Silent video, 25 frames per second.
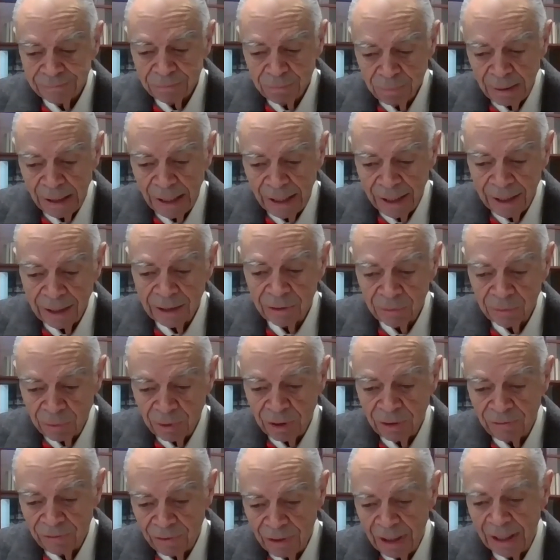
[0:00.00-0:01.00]
plat or
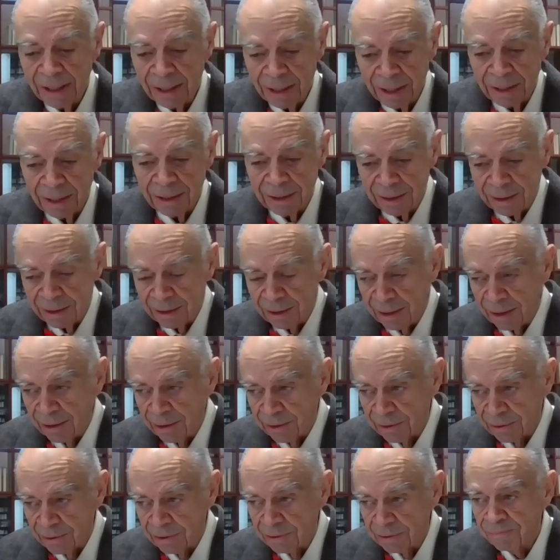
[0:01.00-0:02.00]
one of land and
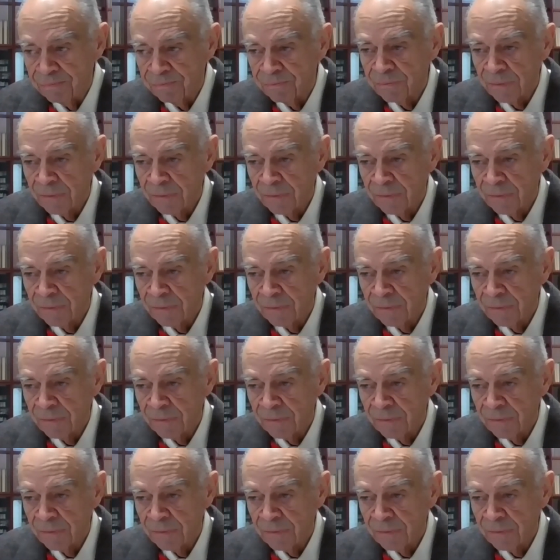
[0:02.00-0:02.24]
another.